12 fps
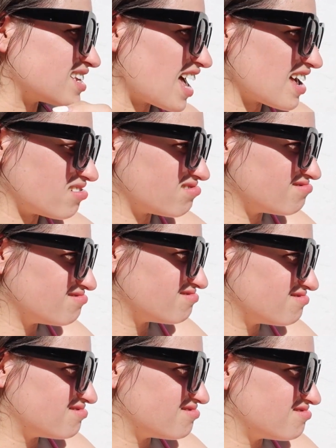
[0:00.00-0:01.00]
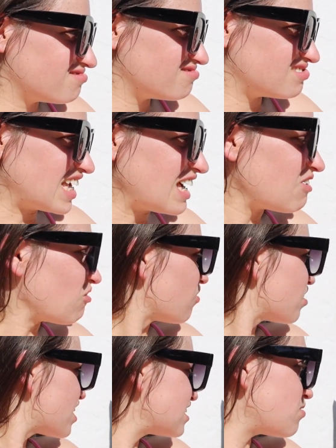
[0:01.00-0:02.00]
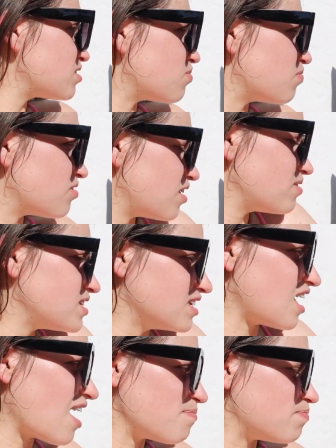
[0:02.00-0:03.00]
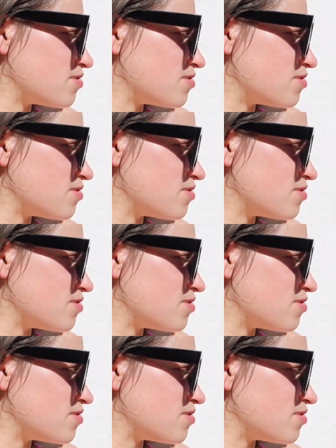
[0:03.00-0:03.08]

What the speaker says: like, ew, because it was not